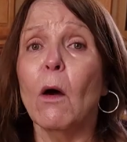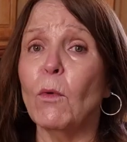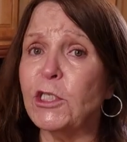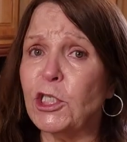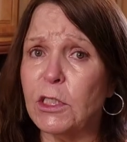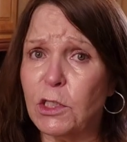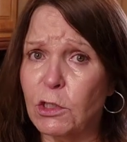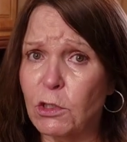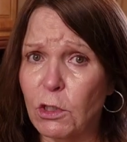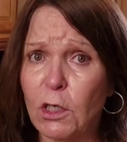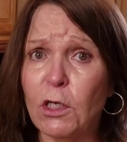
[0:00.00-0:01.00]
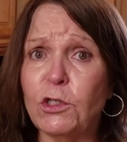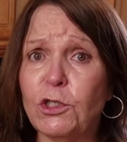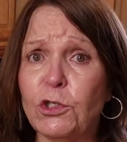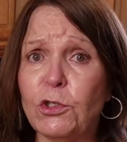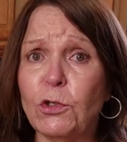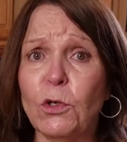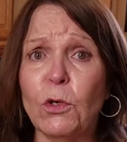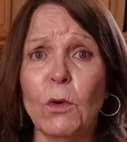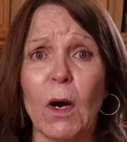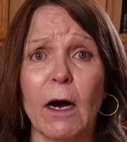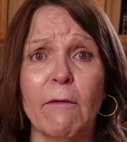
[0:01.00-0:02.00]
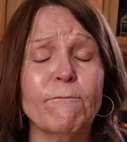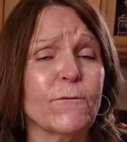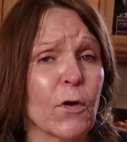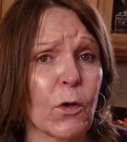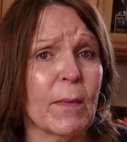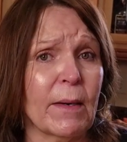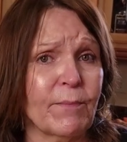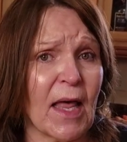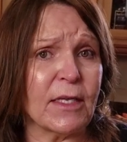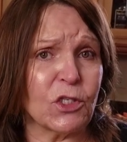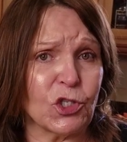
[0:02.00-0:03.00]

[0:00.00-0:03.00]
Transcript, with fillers: which is good to um, firm up that